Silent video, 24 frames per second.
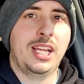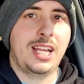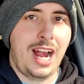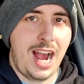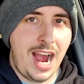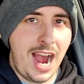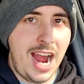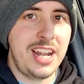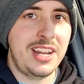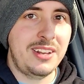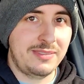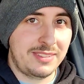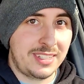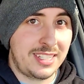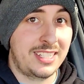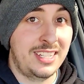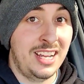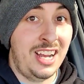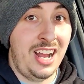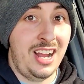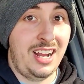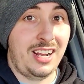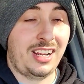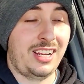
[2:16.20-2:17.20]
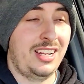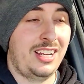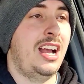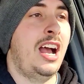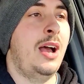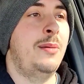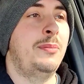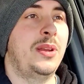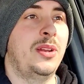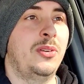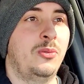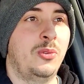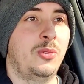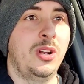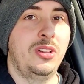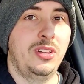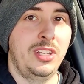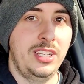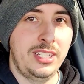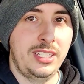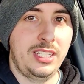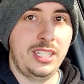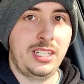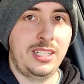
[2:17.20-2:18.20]
kind of suck. I mean,
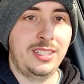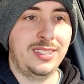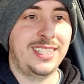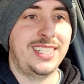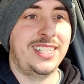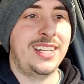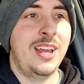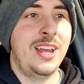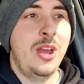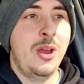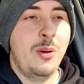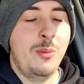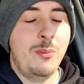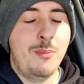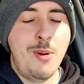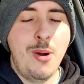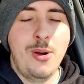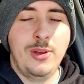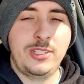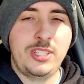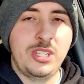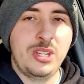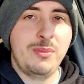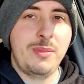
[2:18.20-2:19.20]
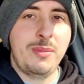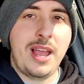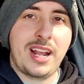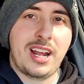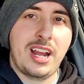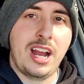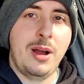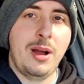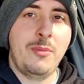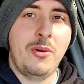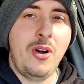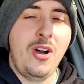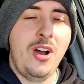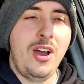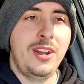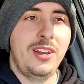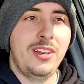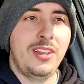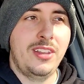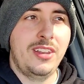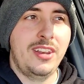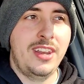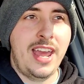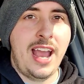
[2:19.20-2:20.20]
realistically, most of them that come
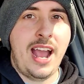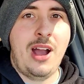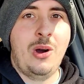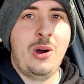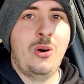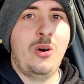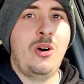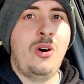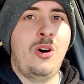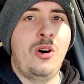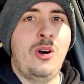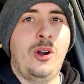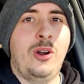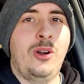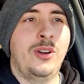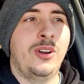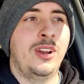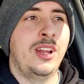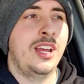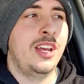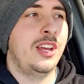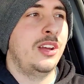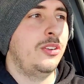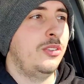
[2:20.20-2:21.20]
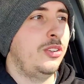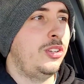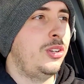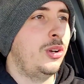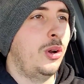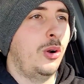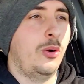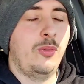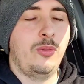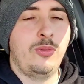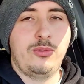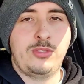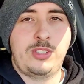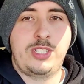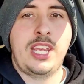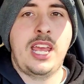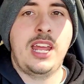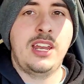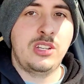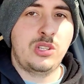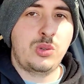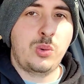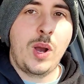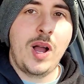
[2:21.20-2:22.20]
on now are
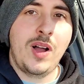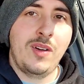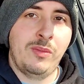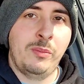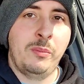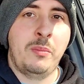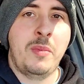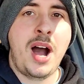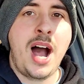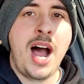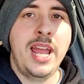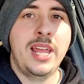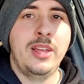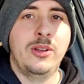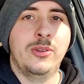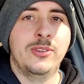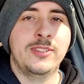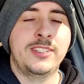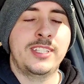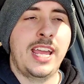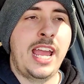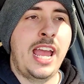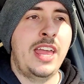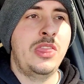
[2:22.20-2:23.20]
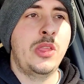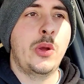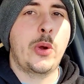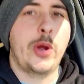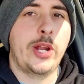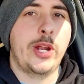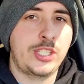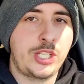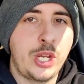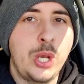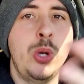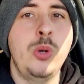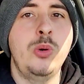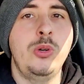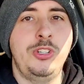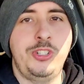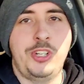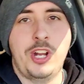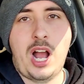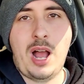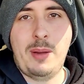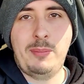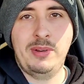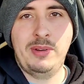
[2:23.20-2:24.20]
10, 12 miles, and they're a 2
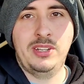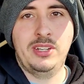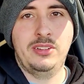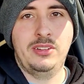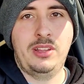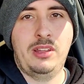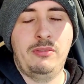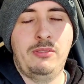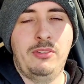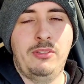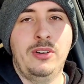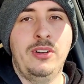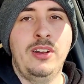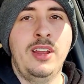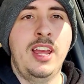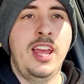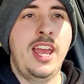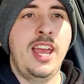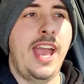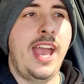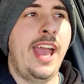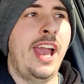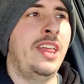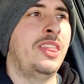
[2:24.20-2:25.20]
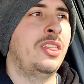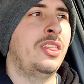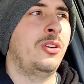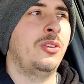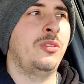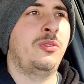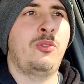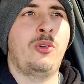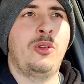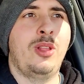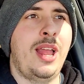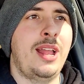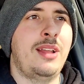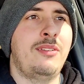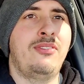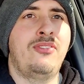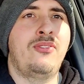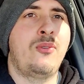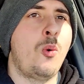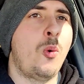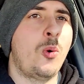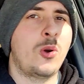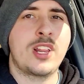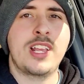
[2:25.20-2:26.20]
shop and deliver, and they're for like
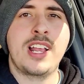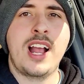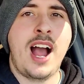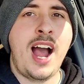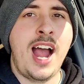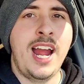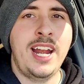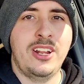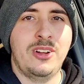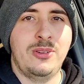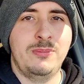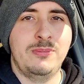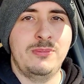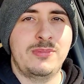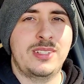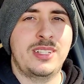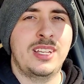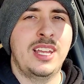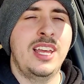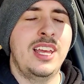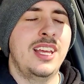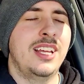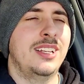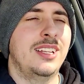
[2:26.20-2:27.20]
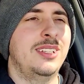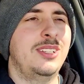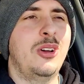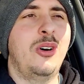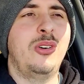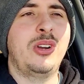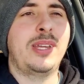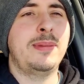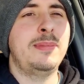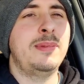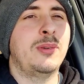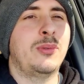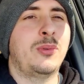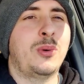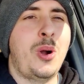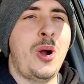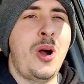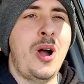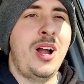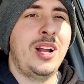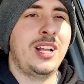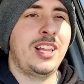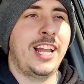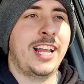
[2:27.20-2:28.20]
40 items. Don't get me
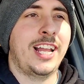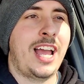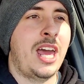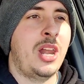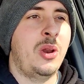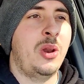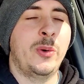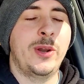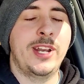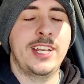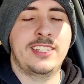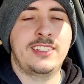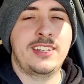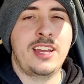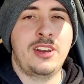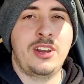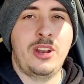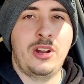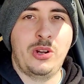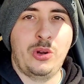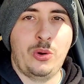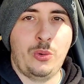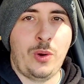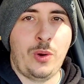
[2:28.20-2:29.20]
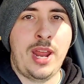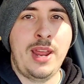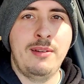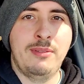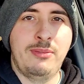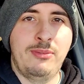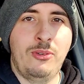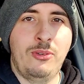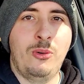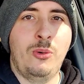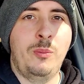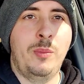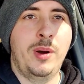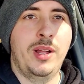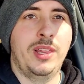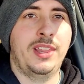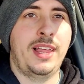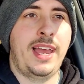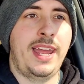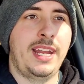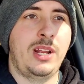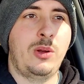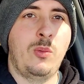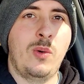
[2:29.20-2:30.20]
wrong, like, I don't want to sound ungrateful, but
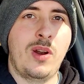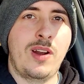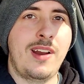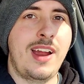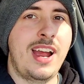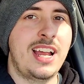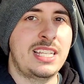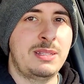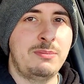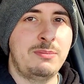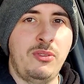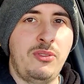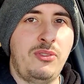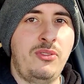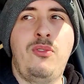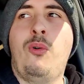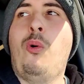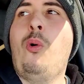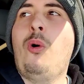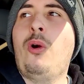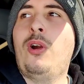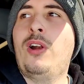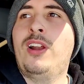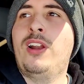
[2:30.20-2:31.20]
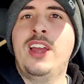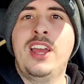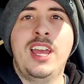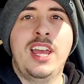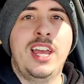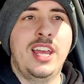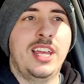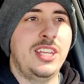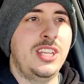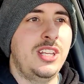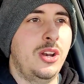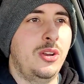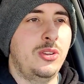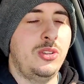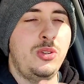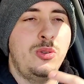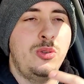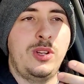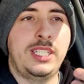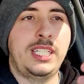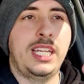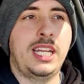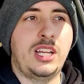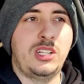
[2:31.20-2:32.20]
like, whereas before,
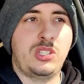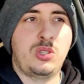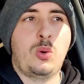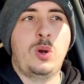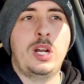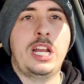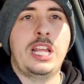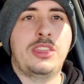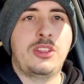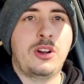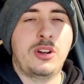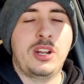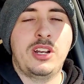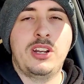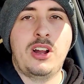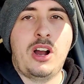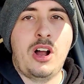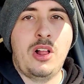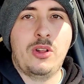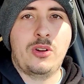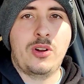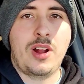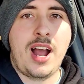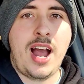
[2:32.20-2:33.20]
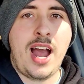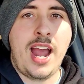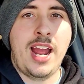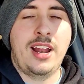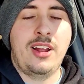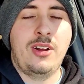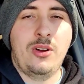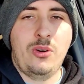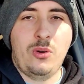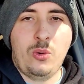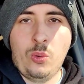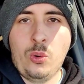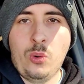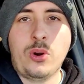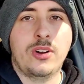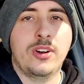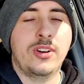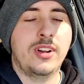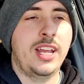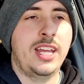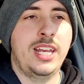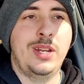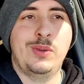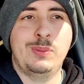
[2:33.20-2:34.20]
you could take a $20, $30
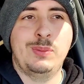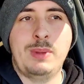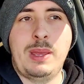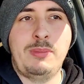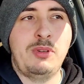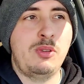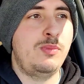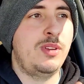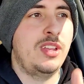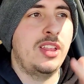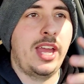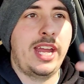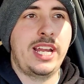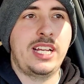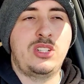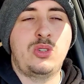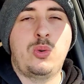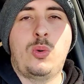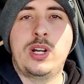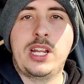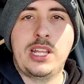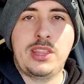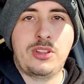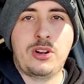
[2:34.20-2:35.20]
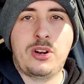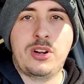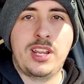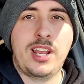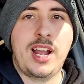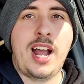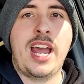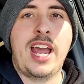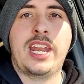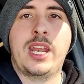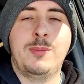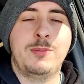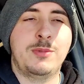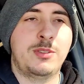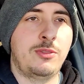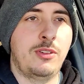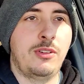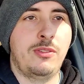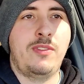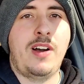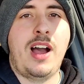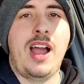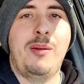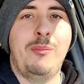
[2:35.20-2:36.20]
order and it would maybe be like 20, 30 items
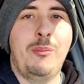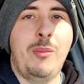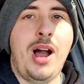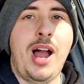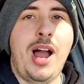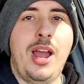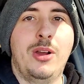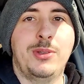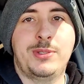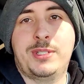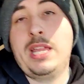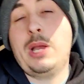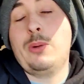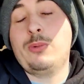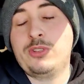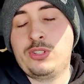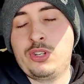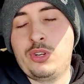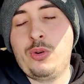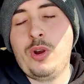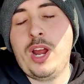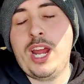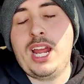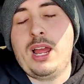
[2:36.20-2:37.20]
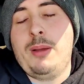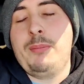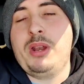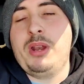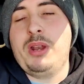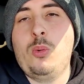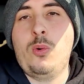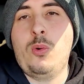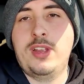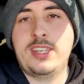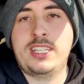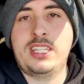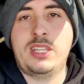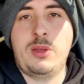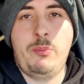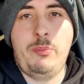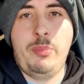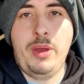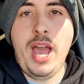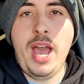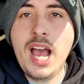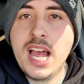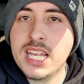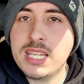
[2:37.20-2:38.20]
for 5 miles, and that was great. I mean, it wasn't the
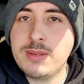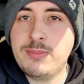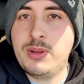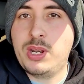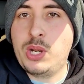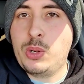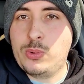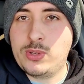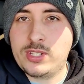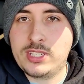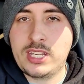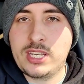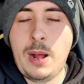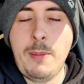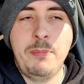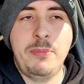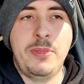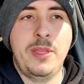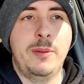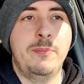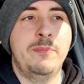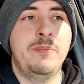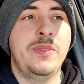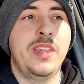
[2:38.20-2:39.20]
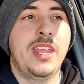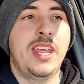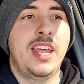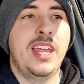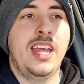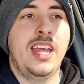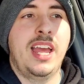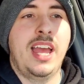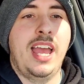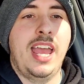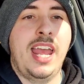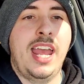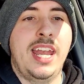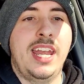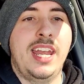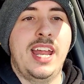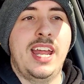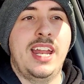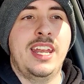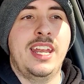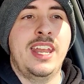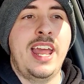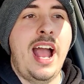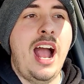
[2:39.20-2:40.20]
best, but it was something. And
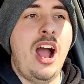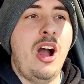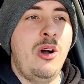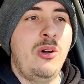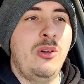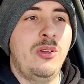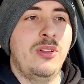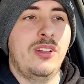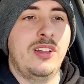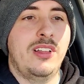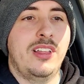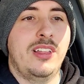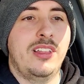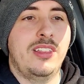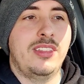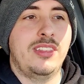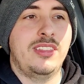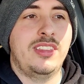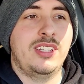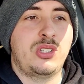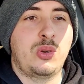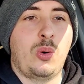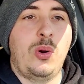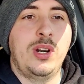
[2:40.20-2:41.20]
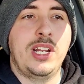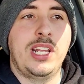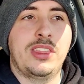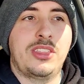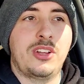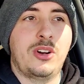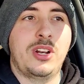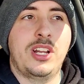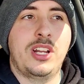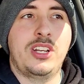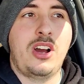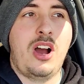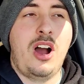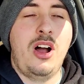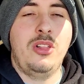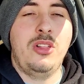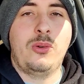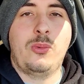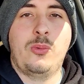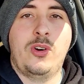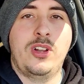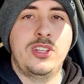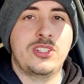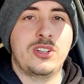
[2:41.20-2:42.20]
now the $20 and
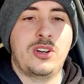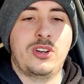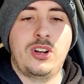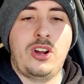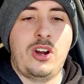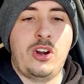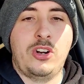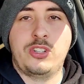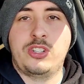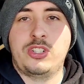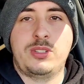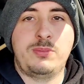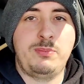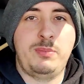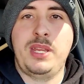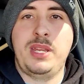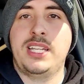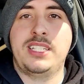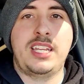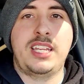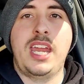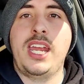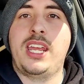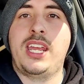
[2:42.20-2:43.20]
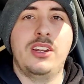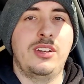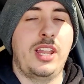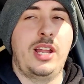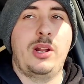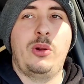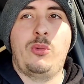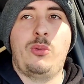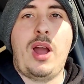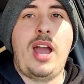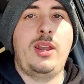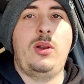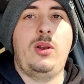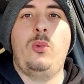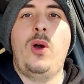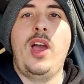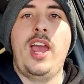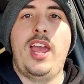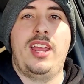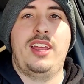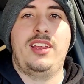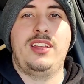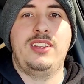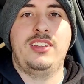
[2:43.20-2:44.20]
$30 ones are just being taken like right
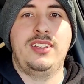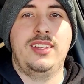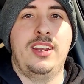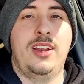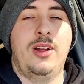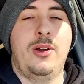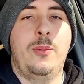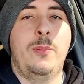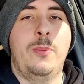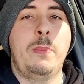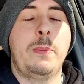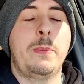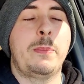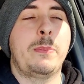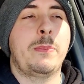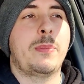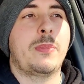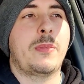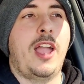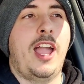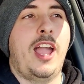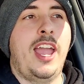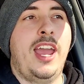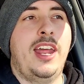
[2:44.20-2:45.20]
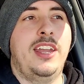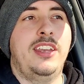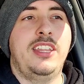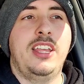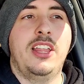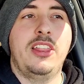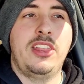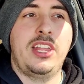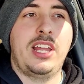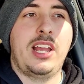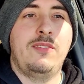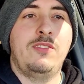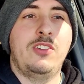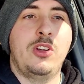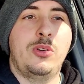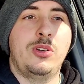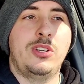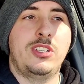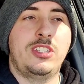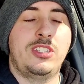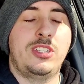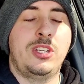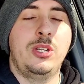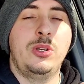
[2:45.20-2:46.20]
away, And the other thing I've
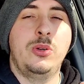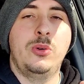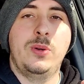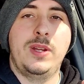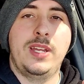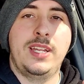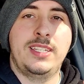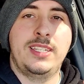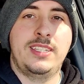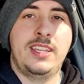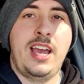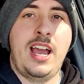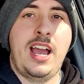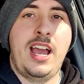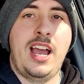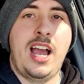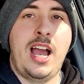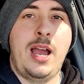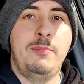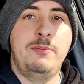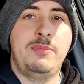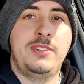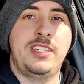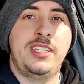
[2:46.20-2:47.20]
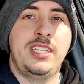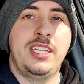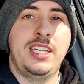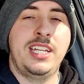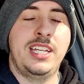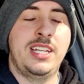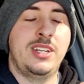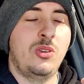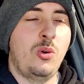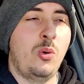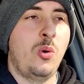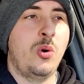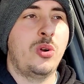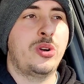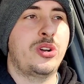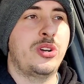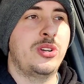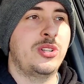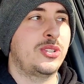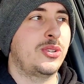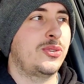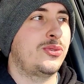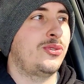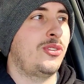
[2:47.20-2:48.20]
noticed too is that I'm seeing
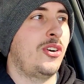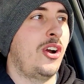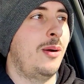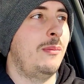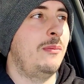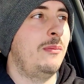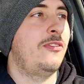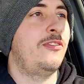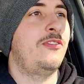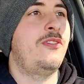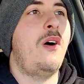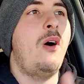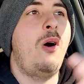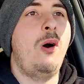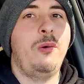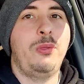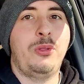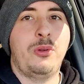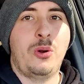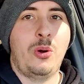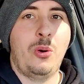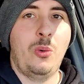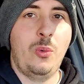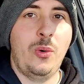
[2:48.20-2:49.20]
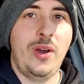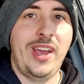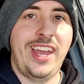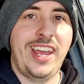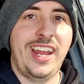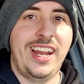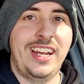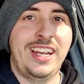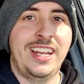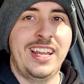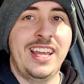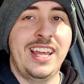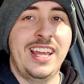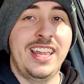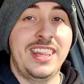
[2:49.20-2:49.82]
orders from farther away